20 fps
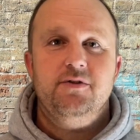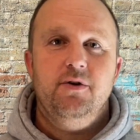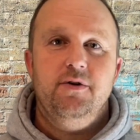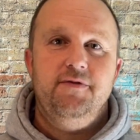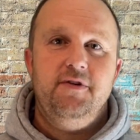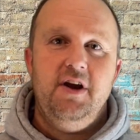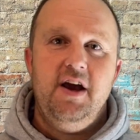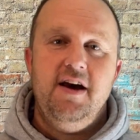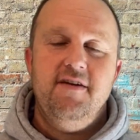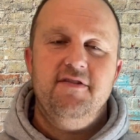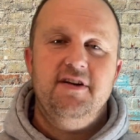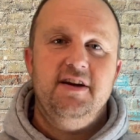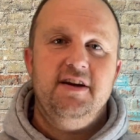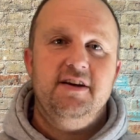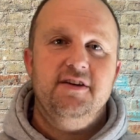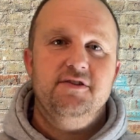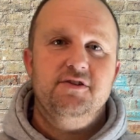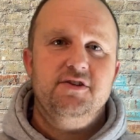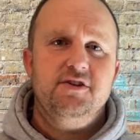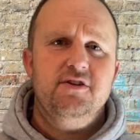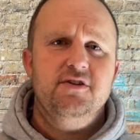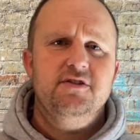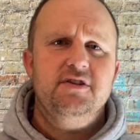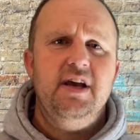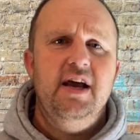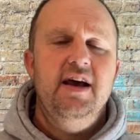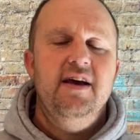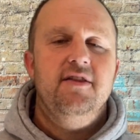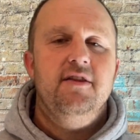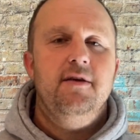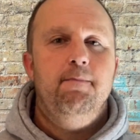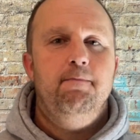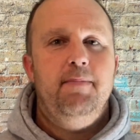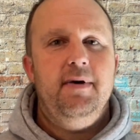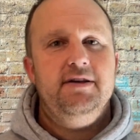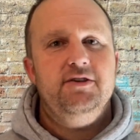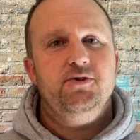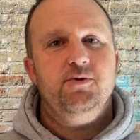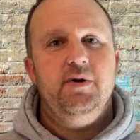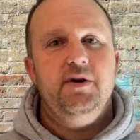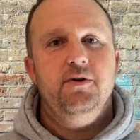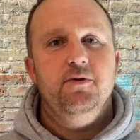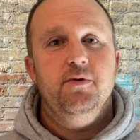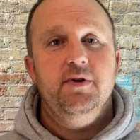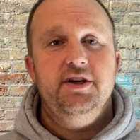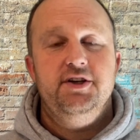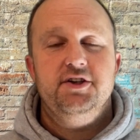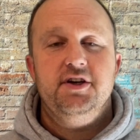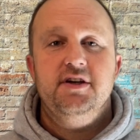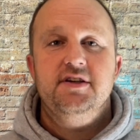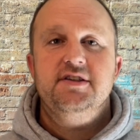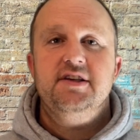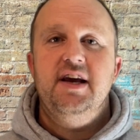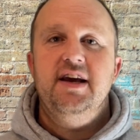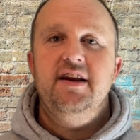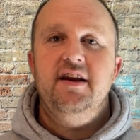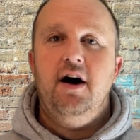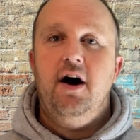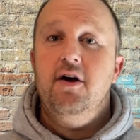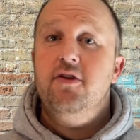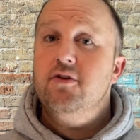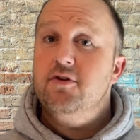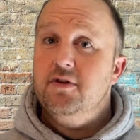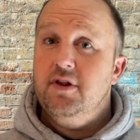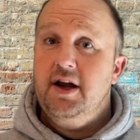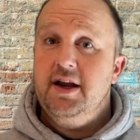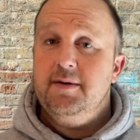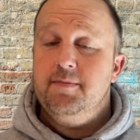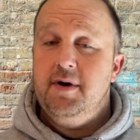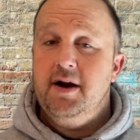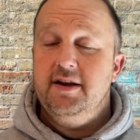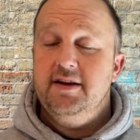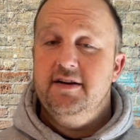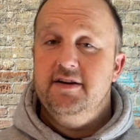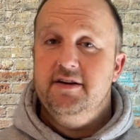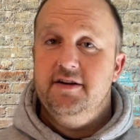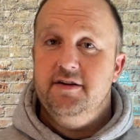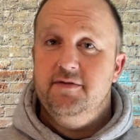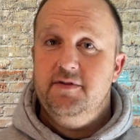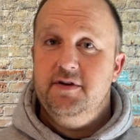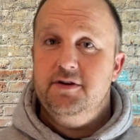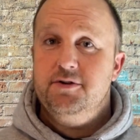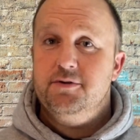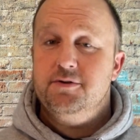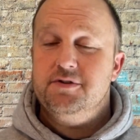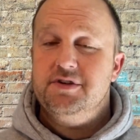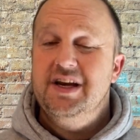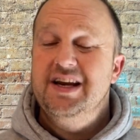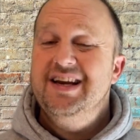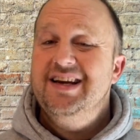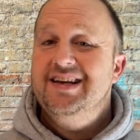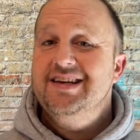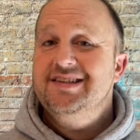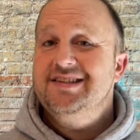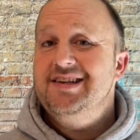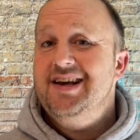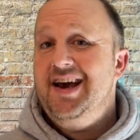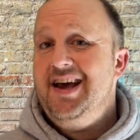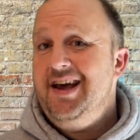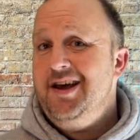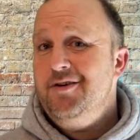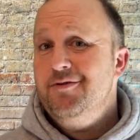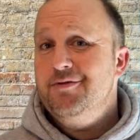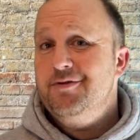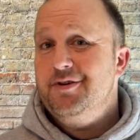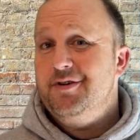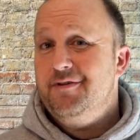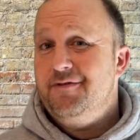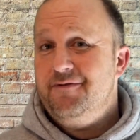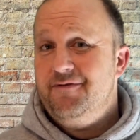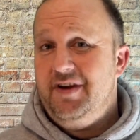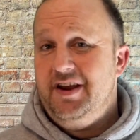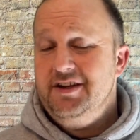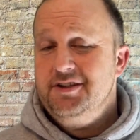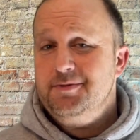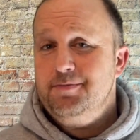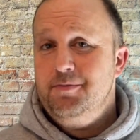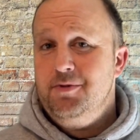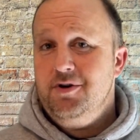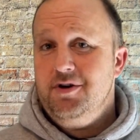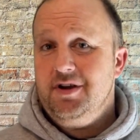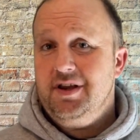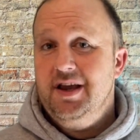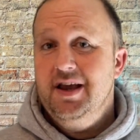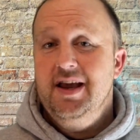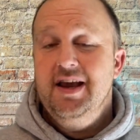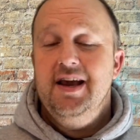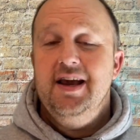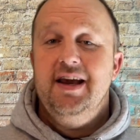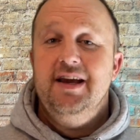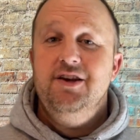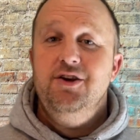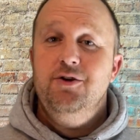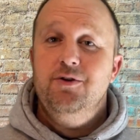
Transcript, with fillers: or if you have any concerns, the best way to reach us and other like-minded individuals is to head over to Facebook and